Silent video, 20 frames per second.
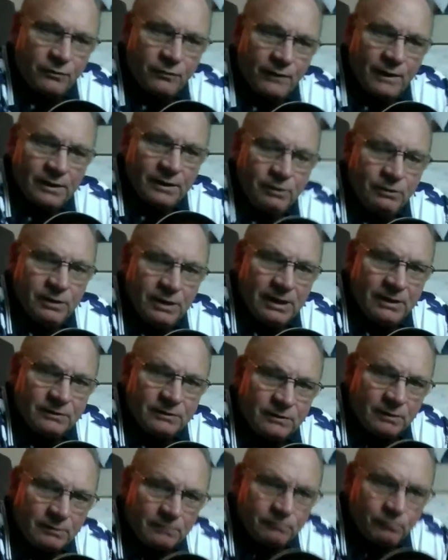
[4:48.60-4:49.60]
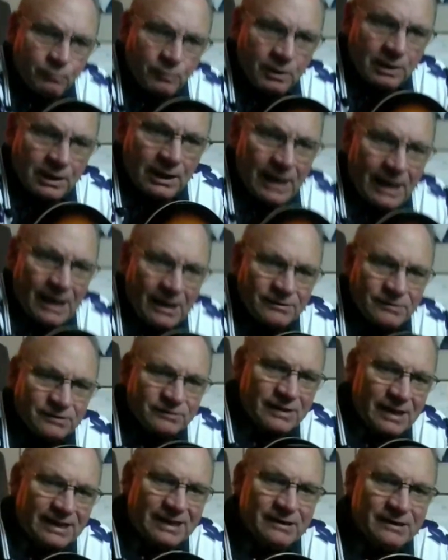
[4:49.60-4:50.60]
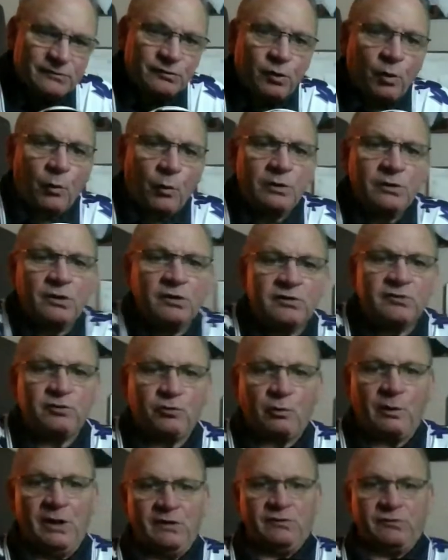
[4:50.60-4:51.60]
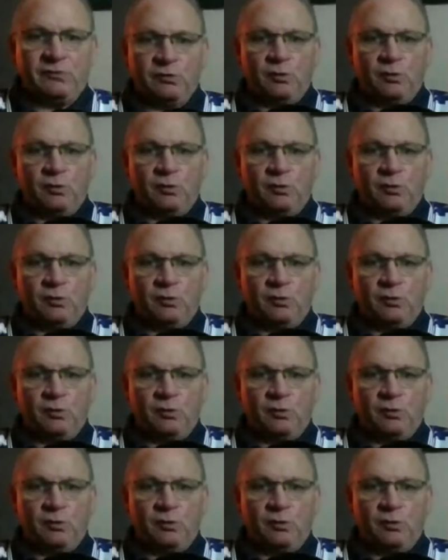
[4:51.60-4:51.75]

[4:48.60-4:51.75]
thing you need to realize is that the strings are